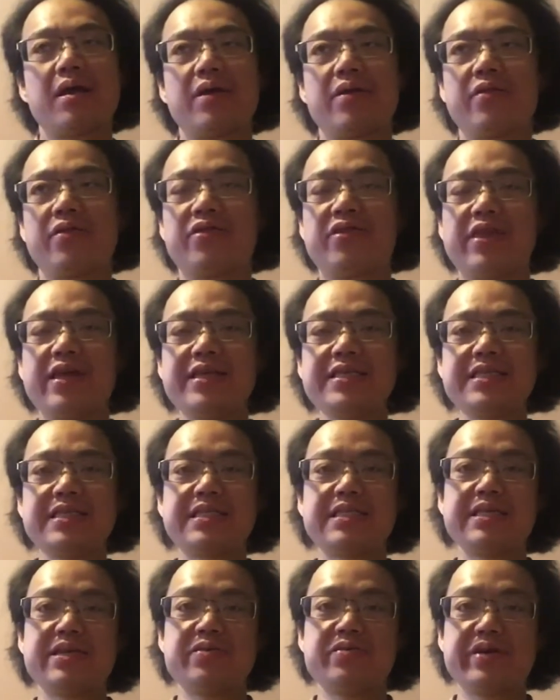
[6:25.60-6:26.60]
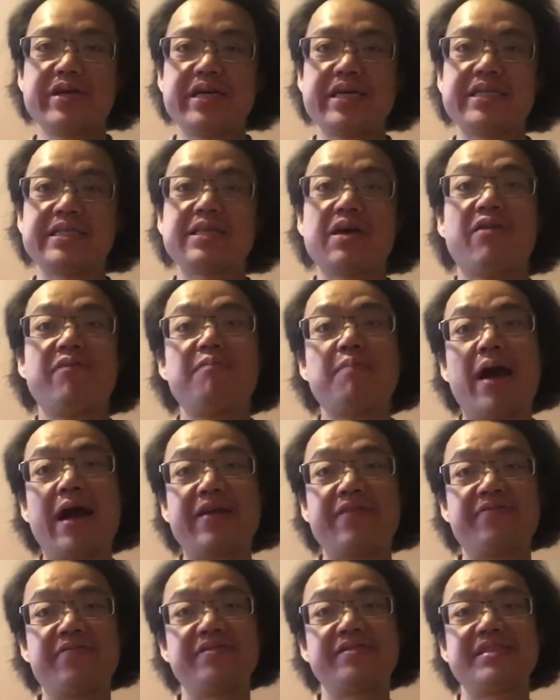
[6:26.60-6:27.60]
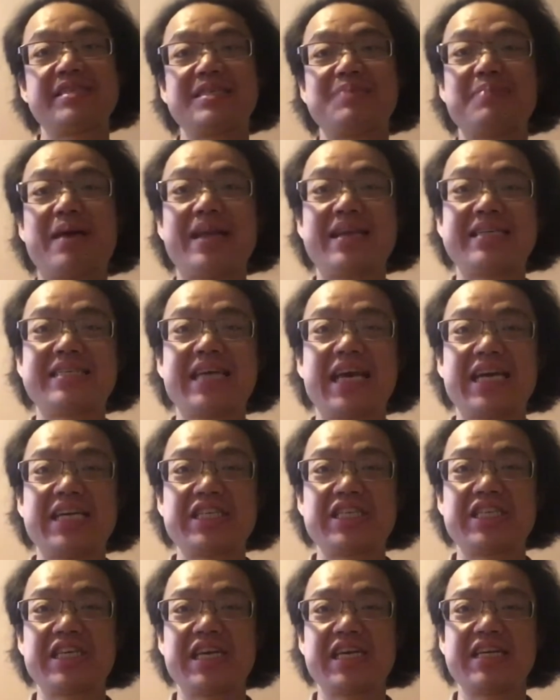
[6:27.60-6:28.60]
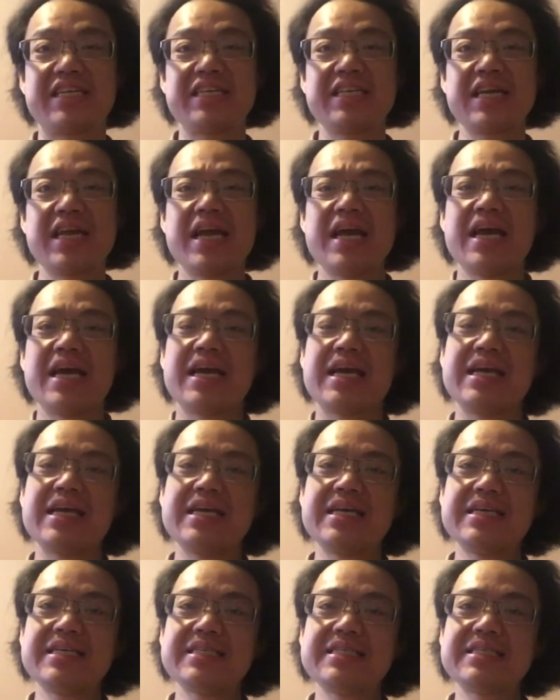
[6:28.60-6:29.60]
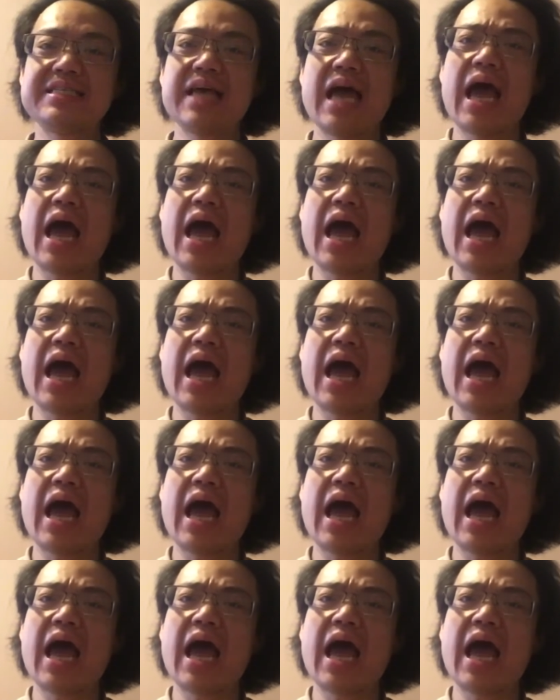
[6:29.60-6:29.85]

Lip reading: This series of mindfulness meditation is